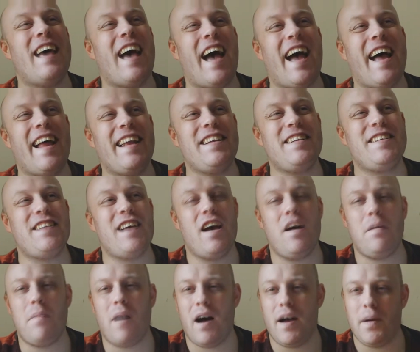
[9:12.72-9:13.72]
And
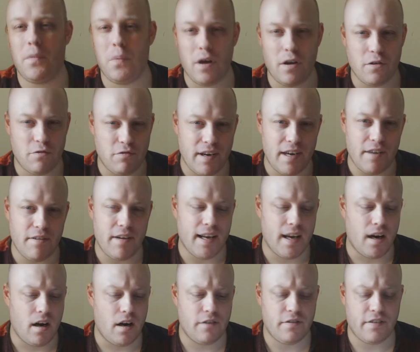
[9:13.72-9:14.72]
I worked really,
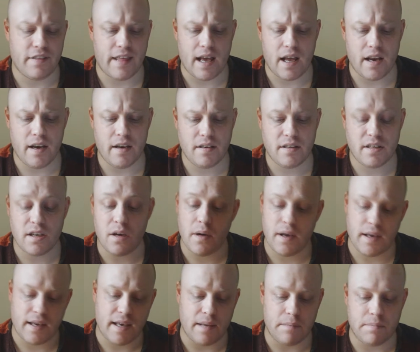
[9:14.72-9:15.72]
really hard for that, and so
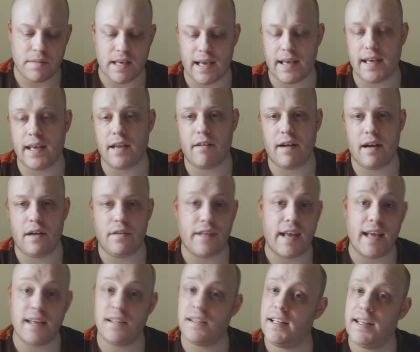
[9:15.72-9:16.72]
I kept taking her out on
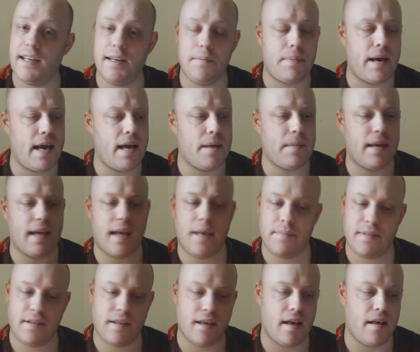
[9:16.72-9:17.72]
dates, and they didn't pay me.
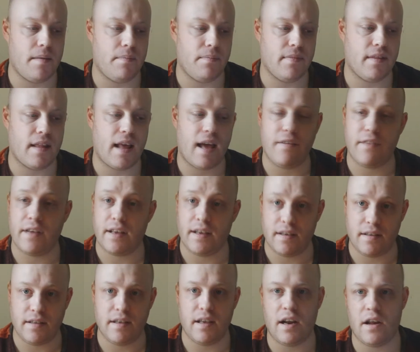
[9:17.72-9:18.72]
Kept
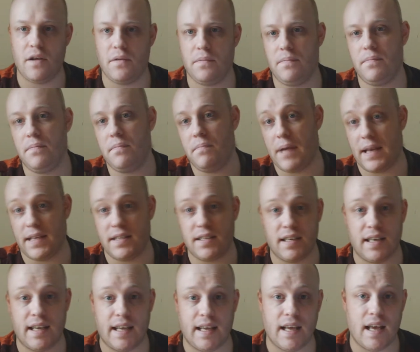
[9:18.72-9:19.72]
having, you know,
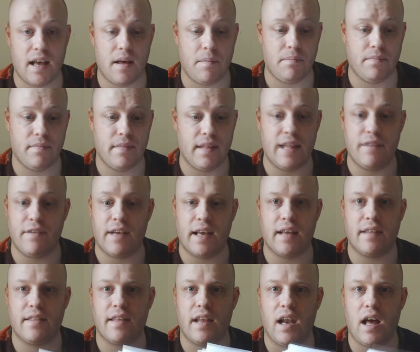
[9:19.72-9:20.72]
basically
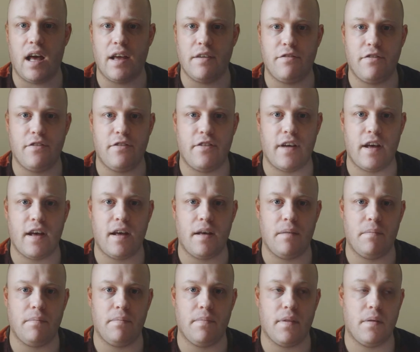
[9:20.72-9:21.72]
living the life
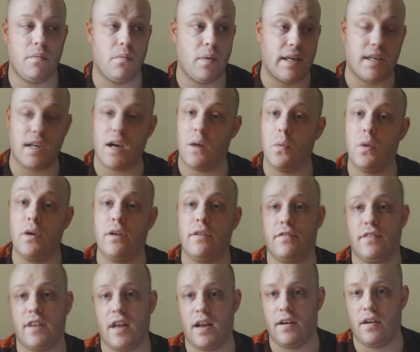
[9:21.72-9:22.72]
which I would
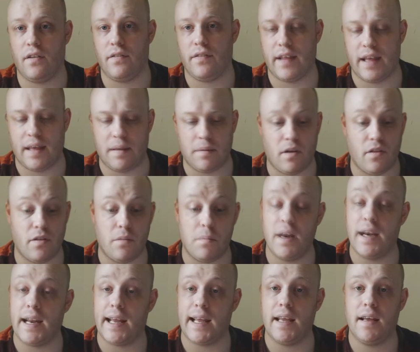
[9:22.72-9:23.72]
have done on the
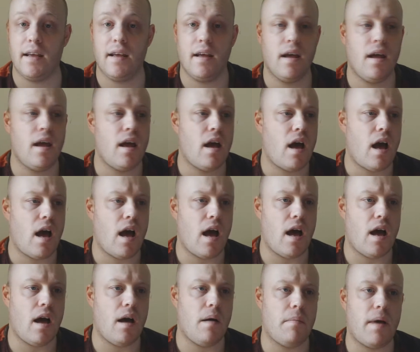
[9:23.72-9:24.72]
money,
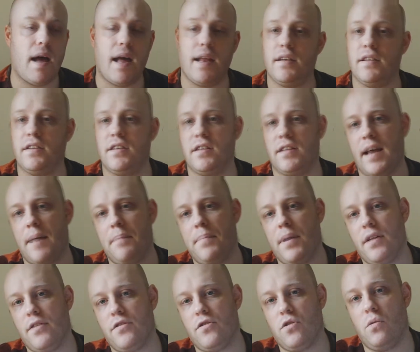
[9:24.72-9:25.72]
and that
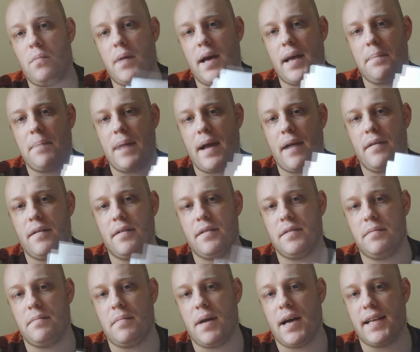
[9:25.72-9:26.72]
burnt through all
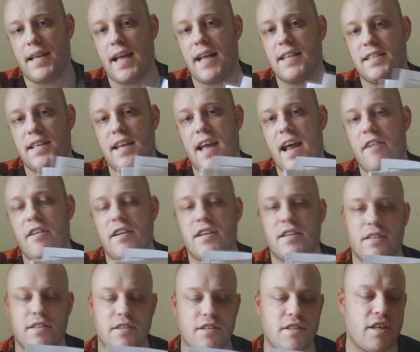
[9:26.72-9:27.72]
my dad's
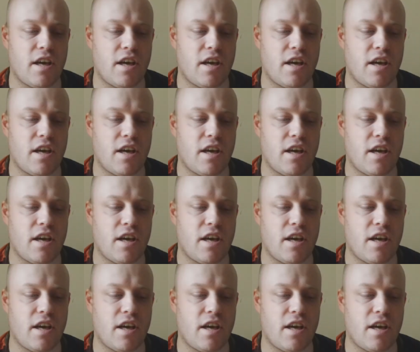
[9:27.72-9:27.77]
inheritance.